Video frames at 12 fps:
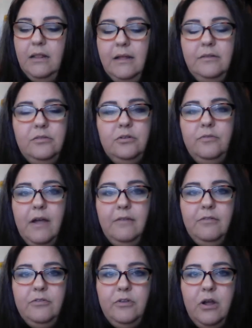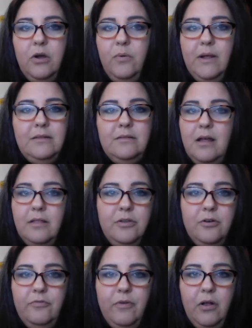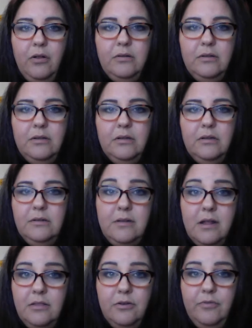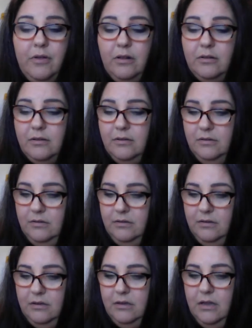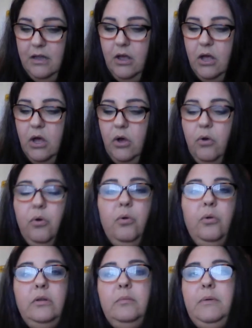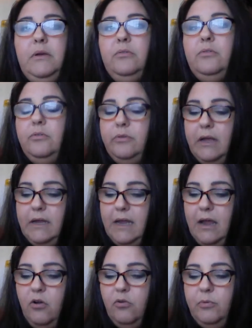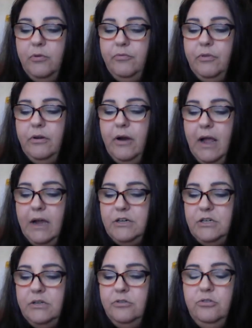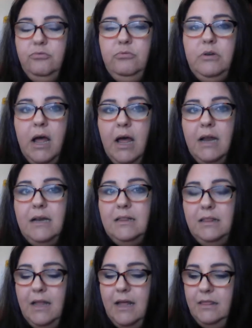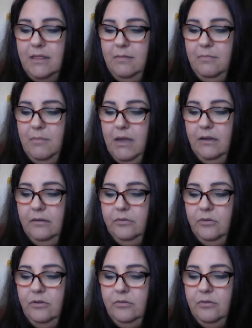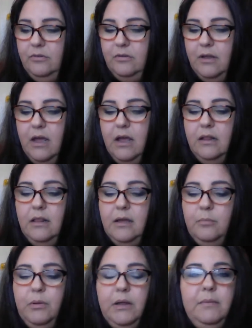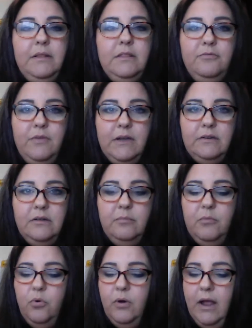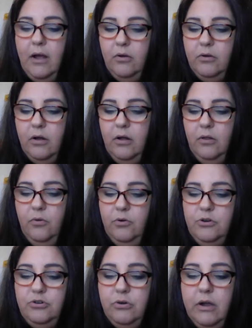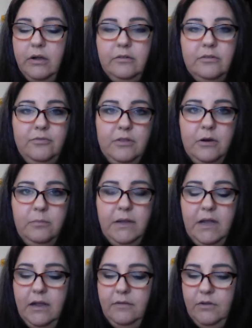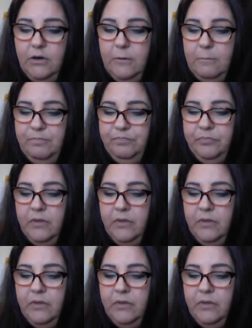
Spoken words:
Let survivors know it's not their fault. It's not their fault. Hold abusers accountable for their actions. Do not let them make excuses like blaming the victim or alcohol or drugs for their behavior.